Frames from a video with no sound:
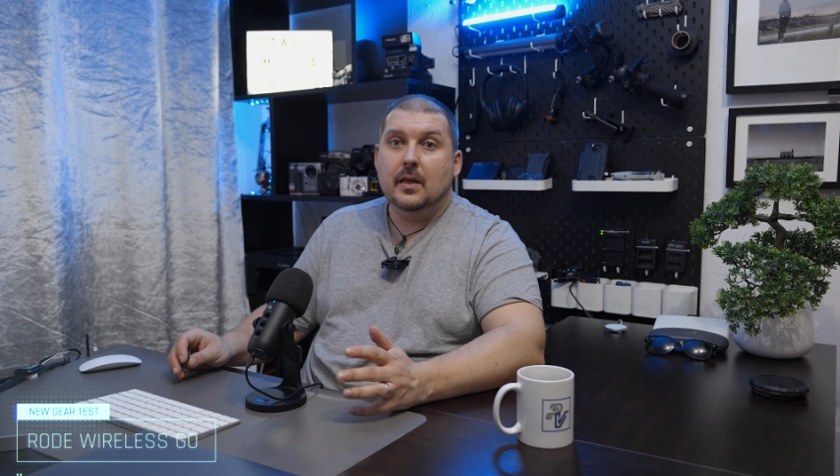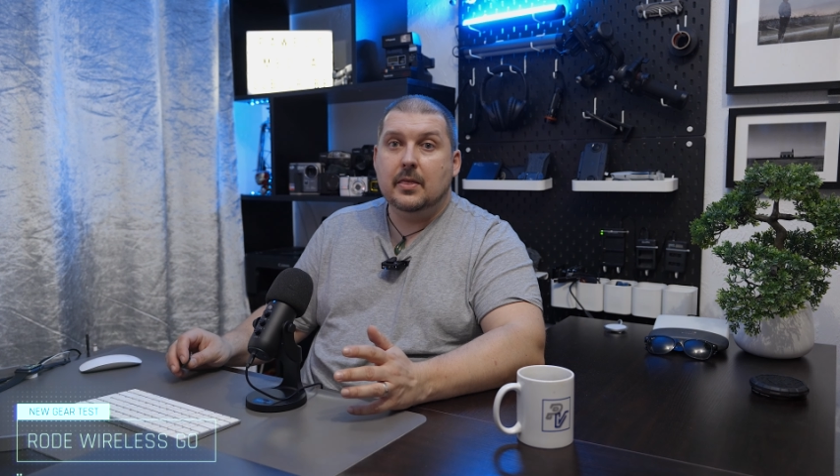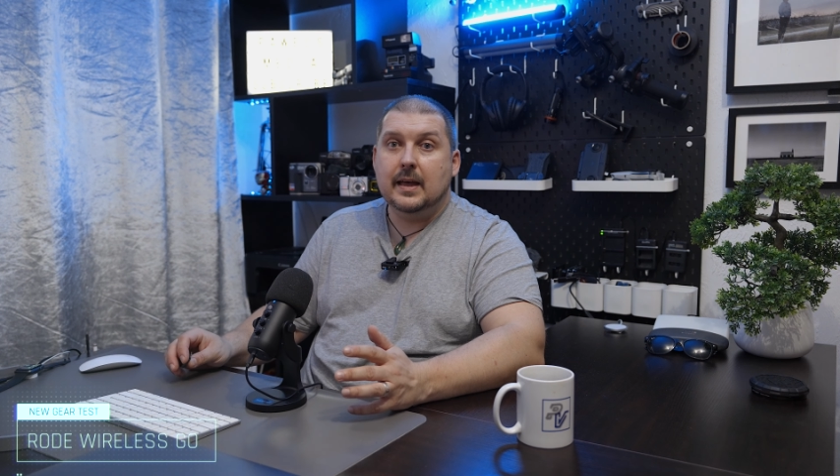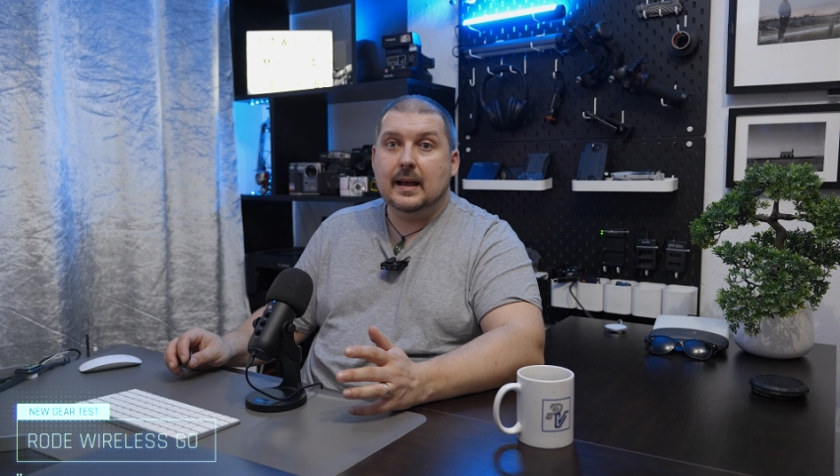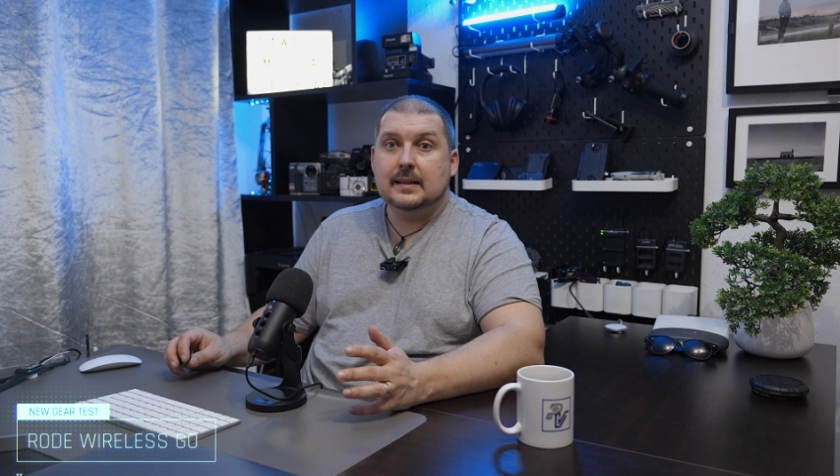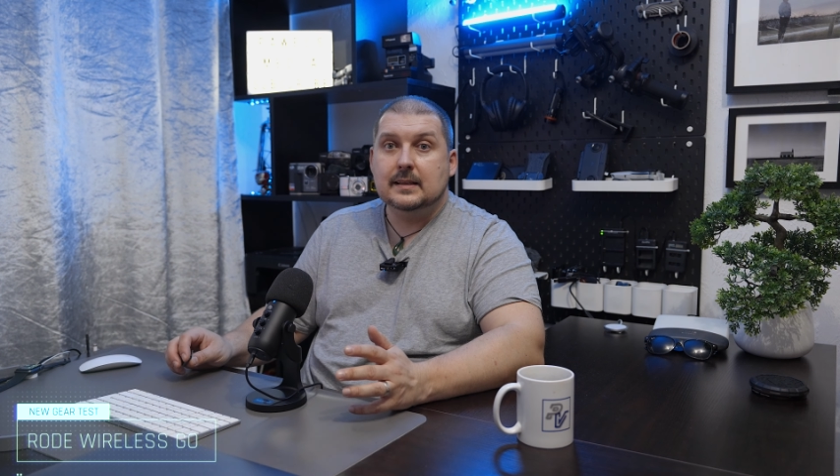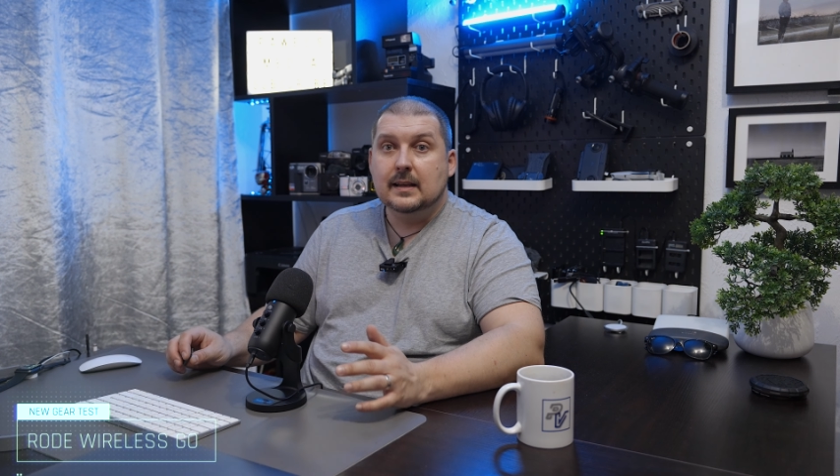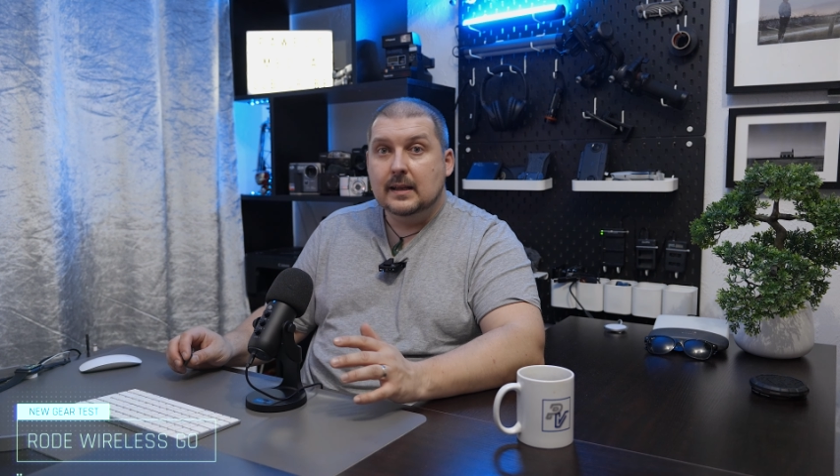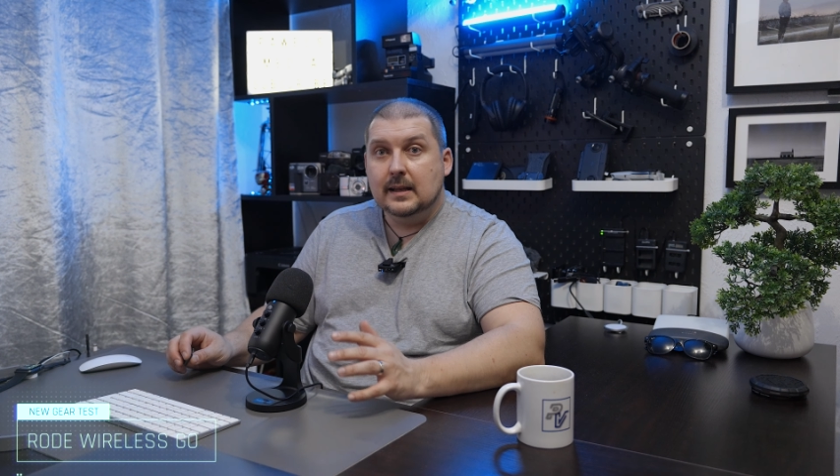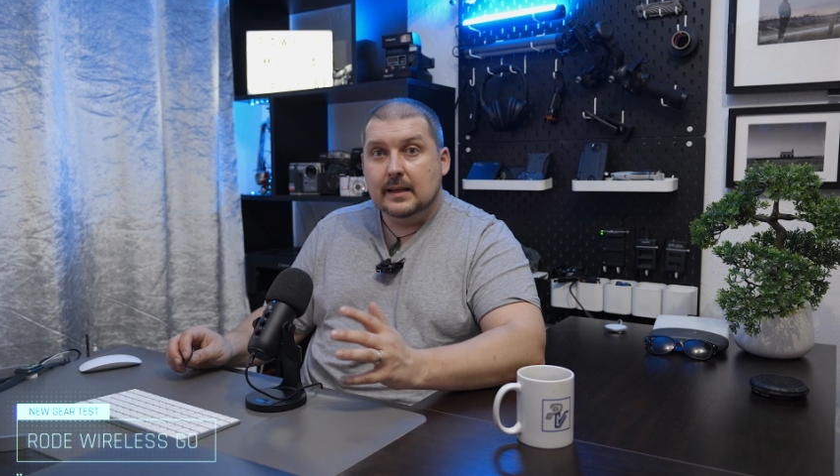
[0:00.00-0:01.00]
that
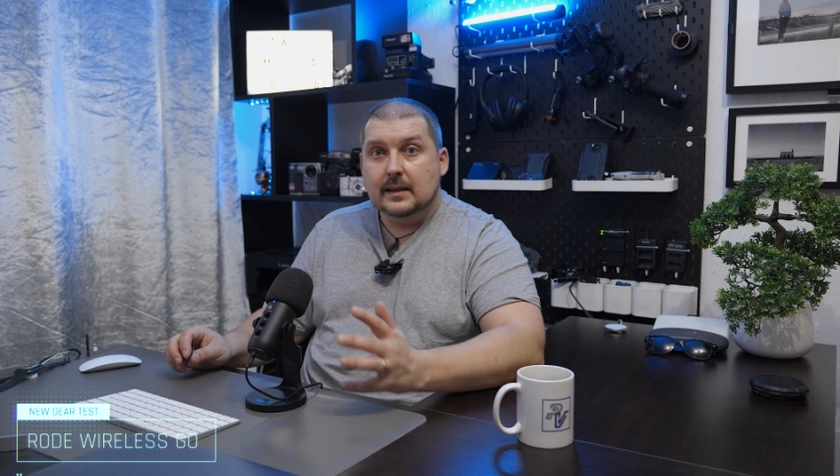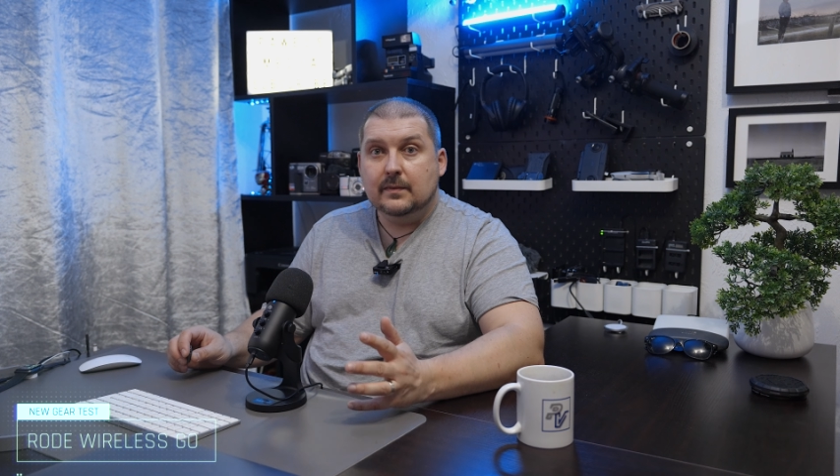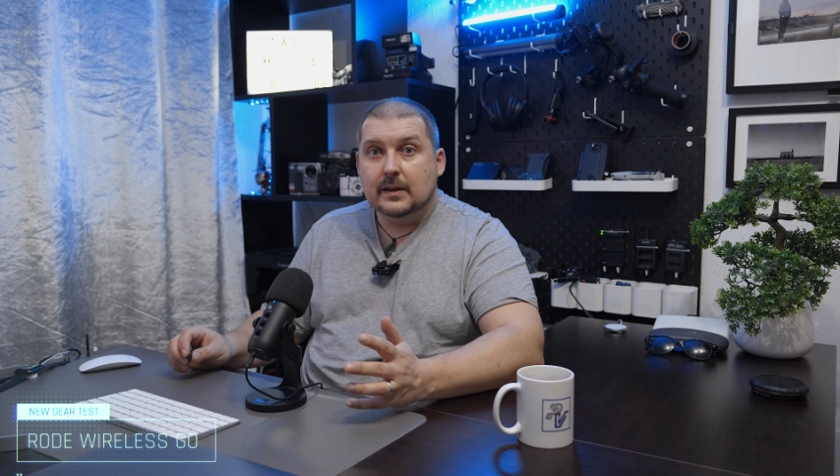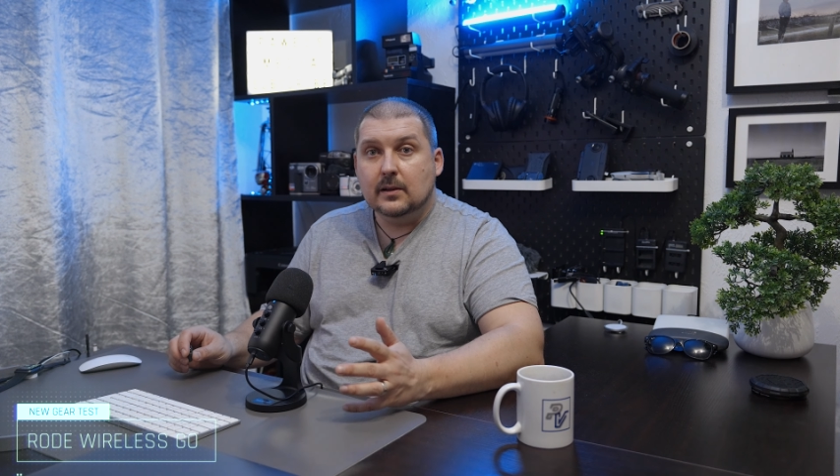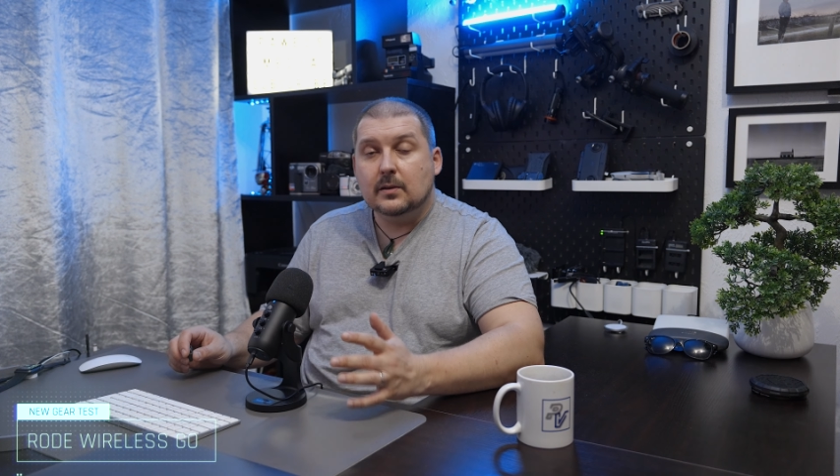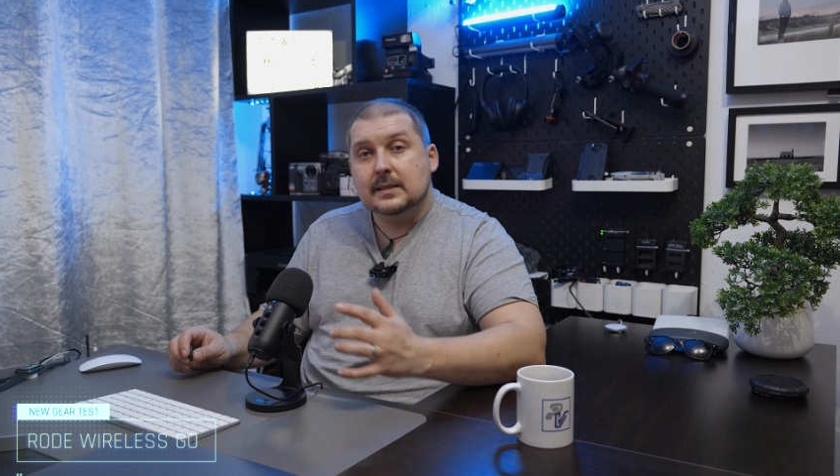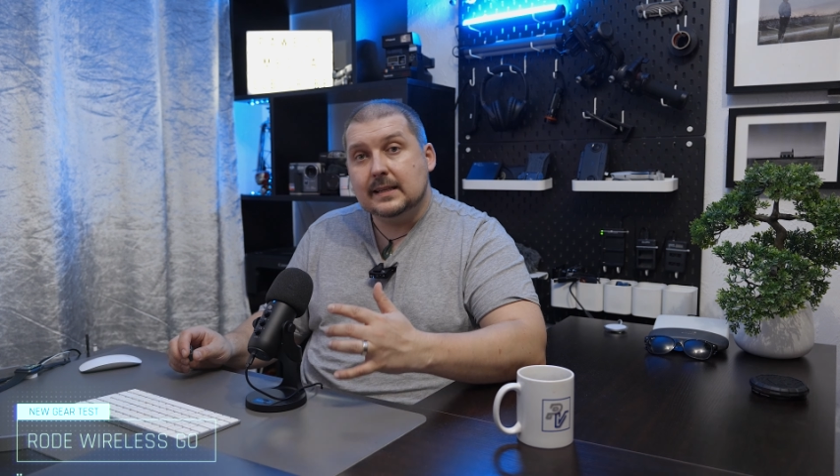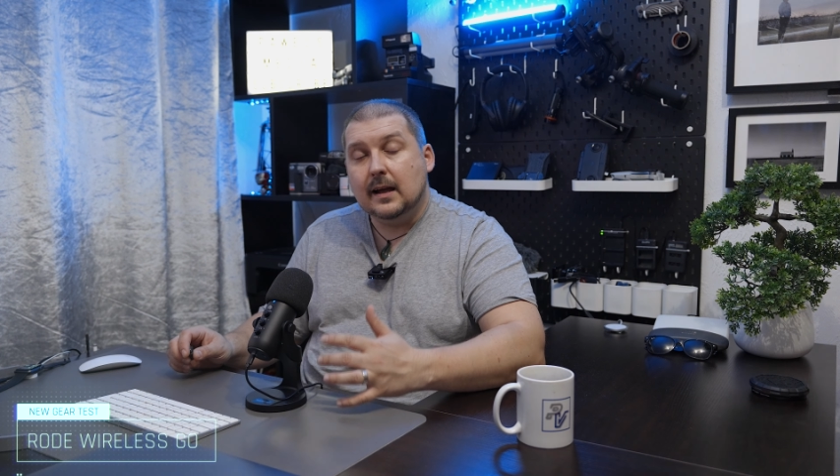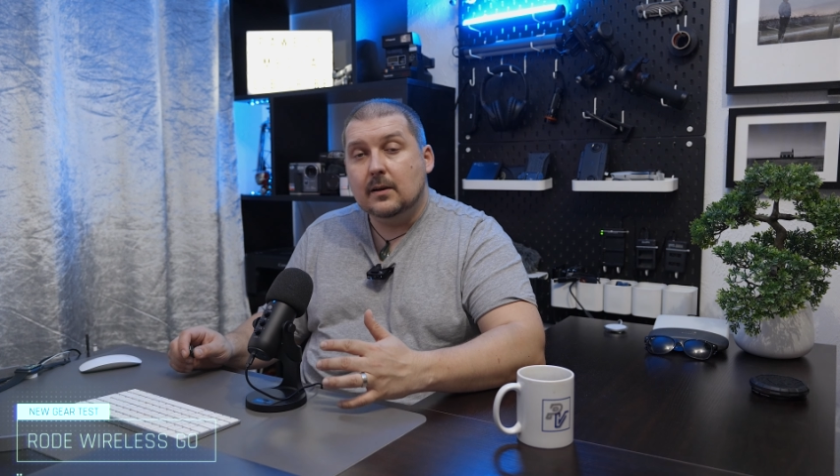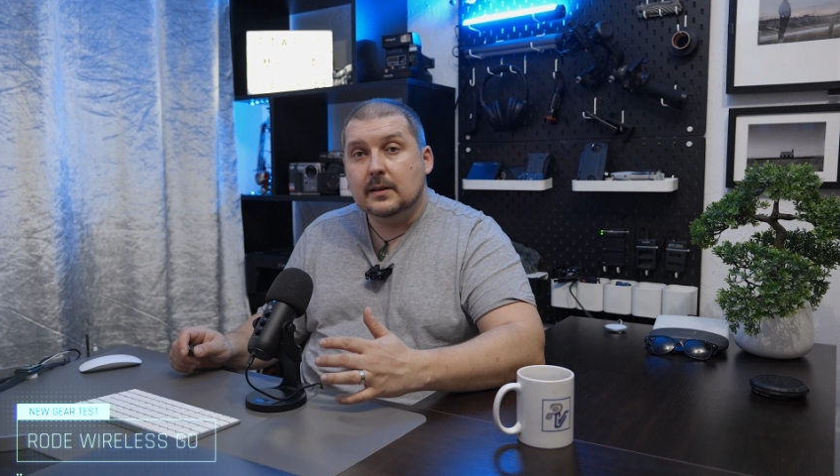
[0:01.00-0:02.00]
in video
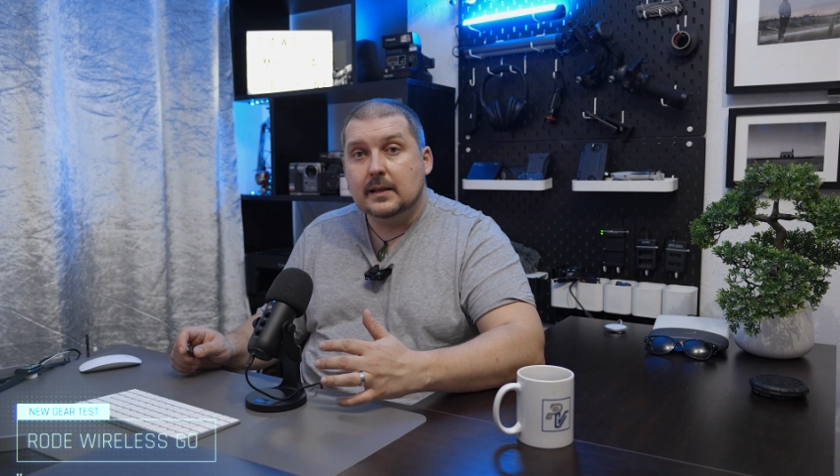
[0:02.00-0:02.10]
sound